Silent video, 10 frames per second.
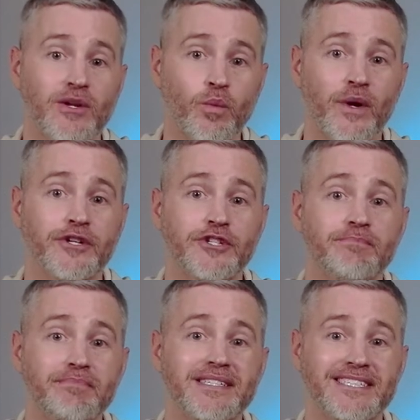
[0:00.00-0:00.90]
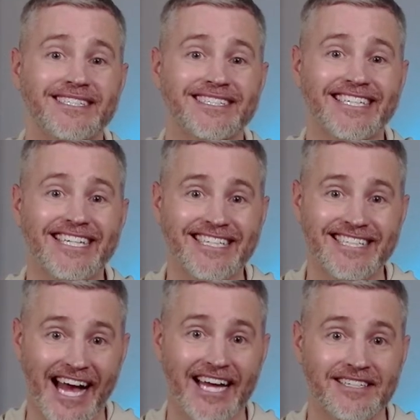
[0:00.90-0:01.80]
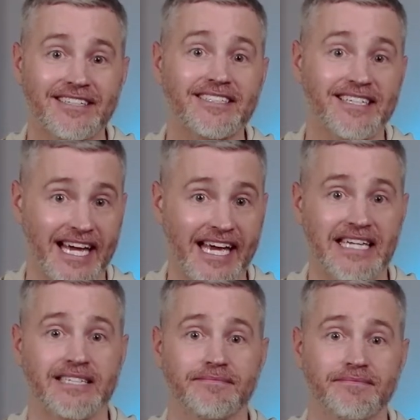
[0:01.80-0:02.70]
on where your business is at today.